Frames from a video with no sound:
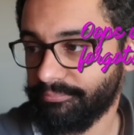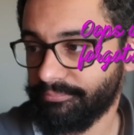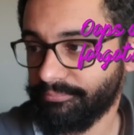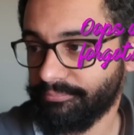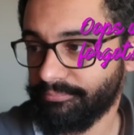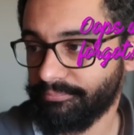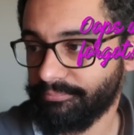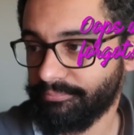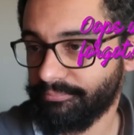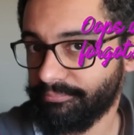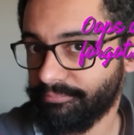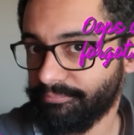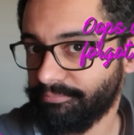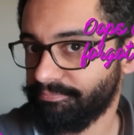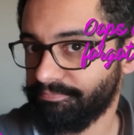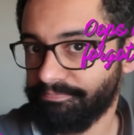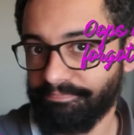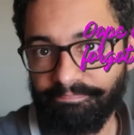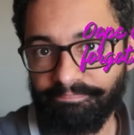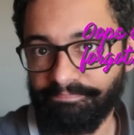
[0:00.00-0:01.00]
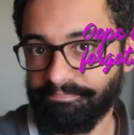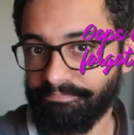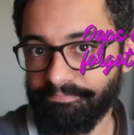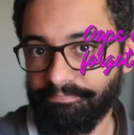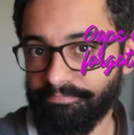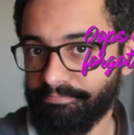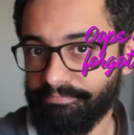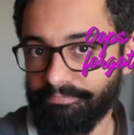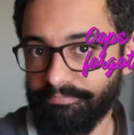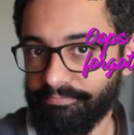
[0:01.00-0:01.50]

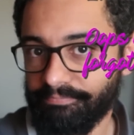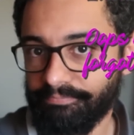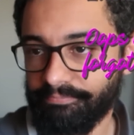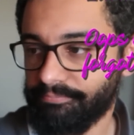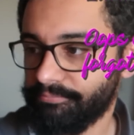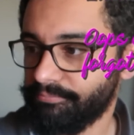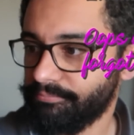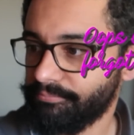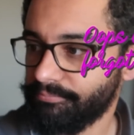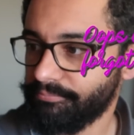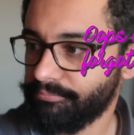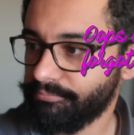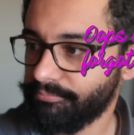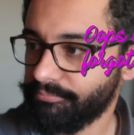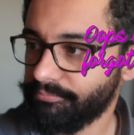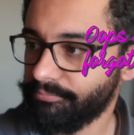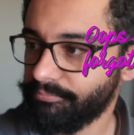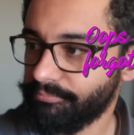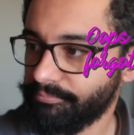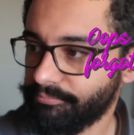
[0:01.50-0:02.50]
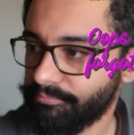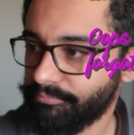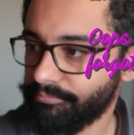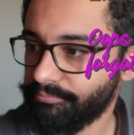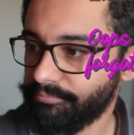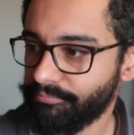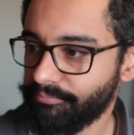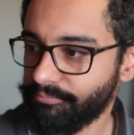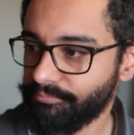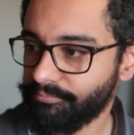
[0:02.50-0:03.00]

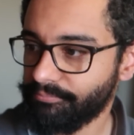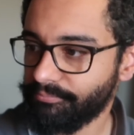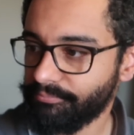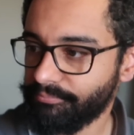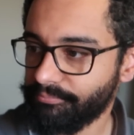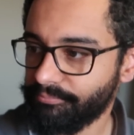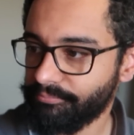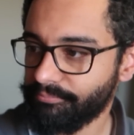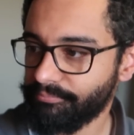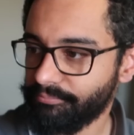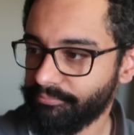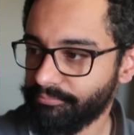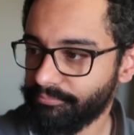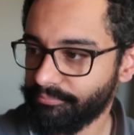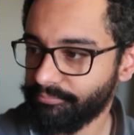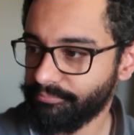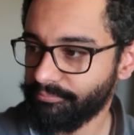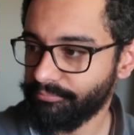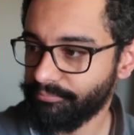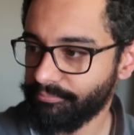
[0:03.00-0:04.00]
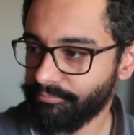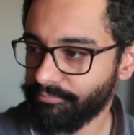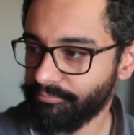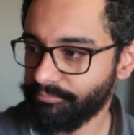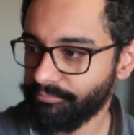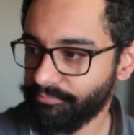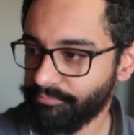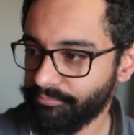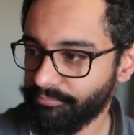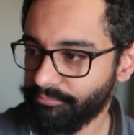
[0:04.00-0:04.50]

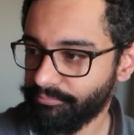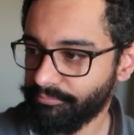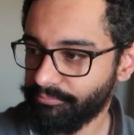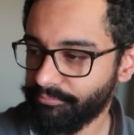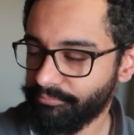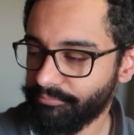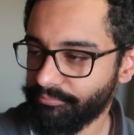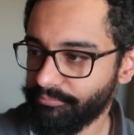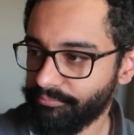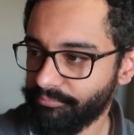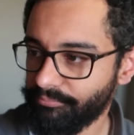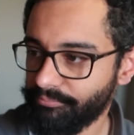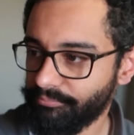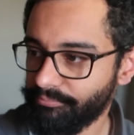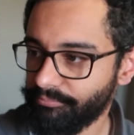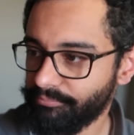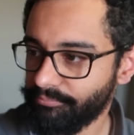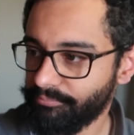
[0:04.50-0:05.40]
(not speaking)